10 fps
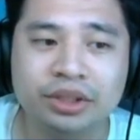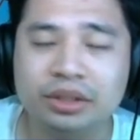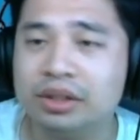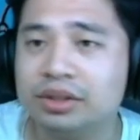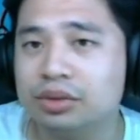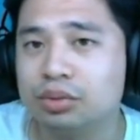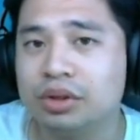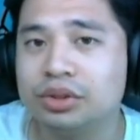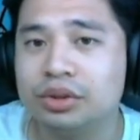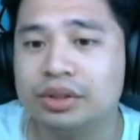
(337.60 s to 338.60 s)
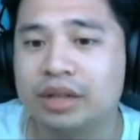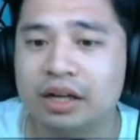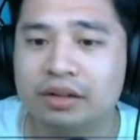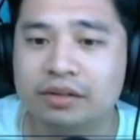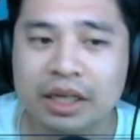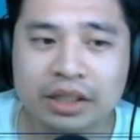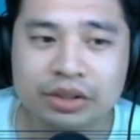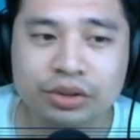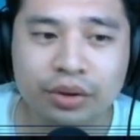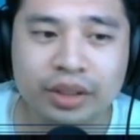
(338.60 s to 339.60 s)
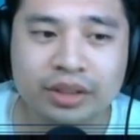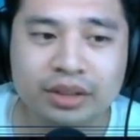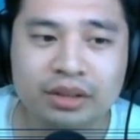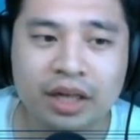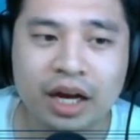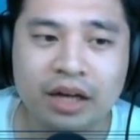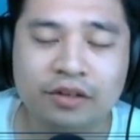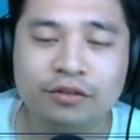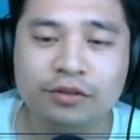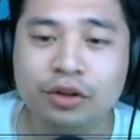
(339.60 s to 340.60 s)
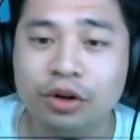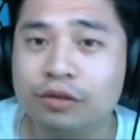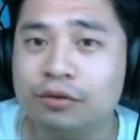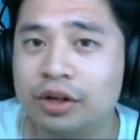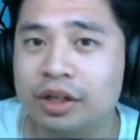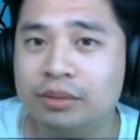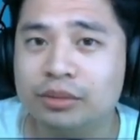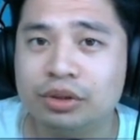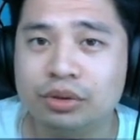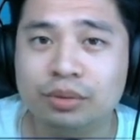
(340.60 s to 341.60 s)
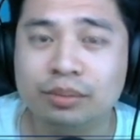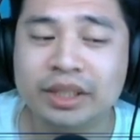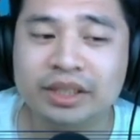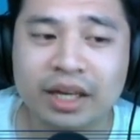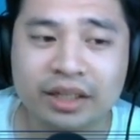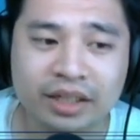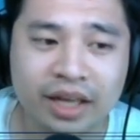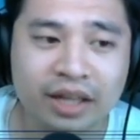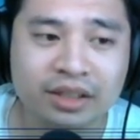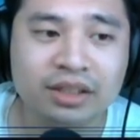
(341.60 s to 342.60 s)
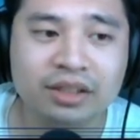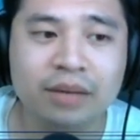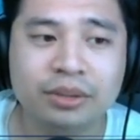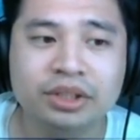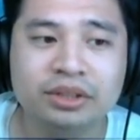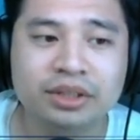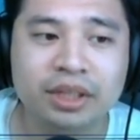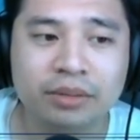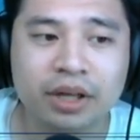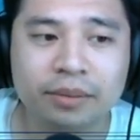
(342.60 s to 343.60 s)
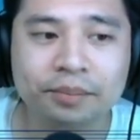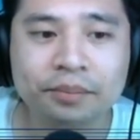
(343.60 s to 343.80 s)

he does as well. So it's kind of good for him to be tanky and deal damage at the same time.